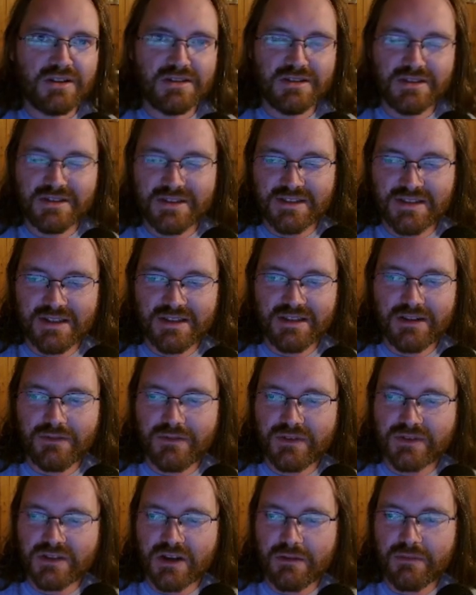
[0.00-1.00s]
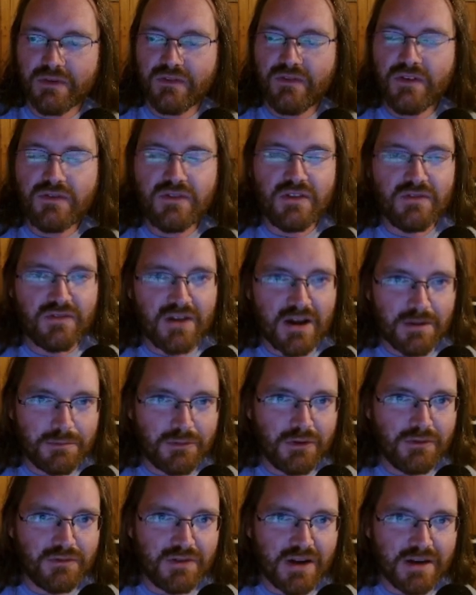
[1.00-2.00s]
It's just silly if this company,
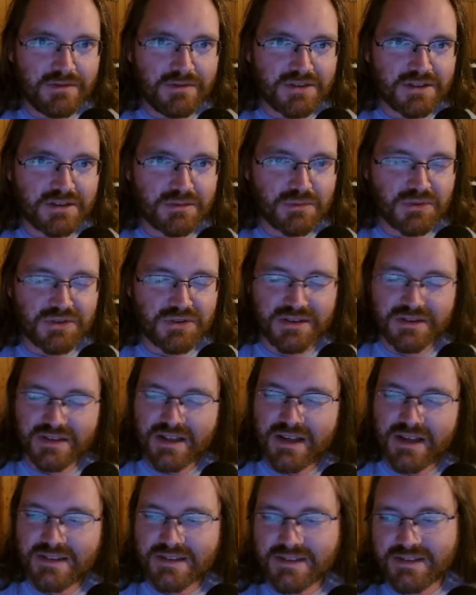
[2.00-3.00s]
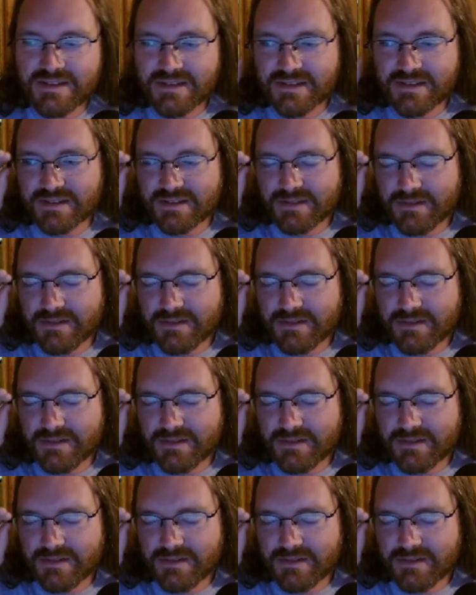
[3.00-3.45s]
55.56%. That is just